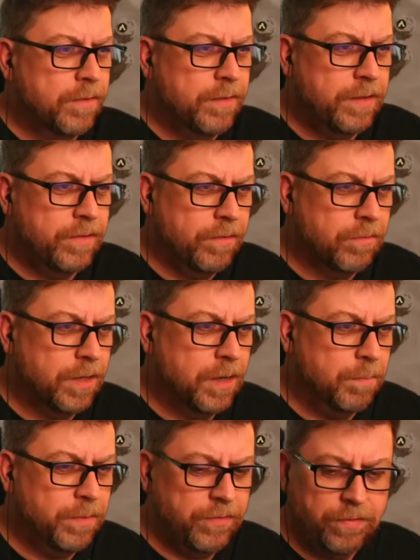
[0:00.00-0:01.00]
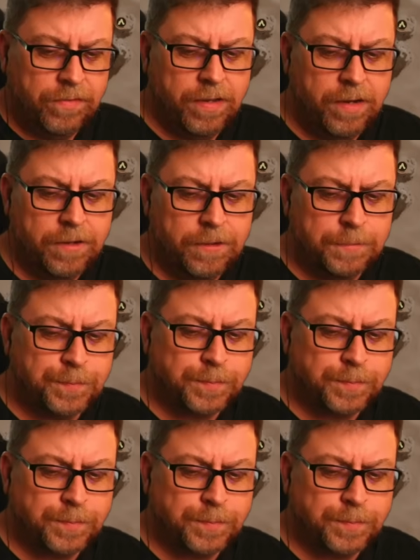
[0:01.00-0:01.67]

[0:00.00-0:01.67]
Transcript: these little compasses here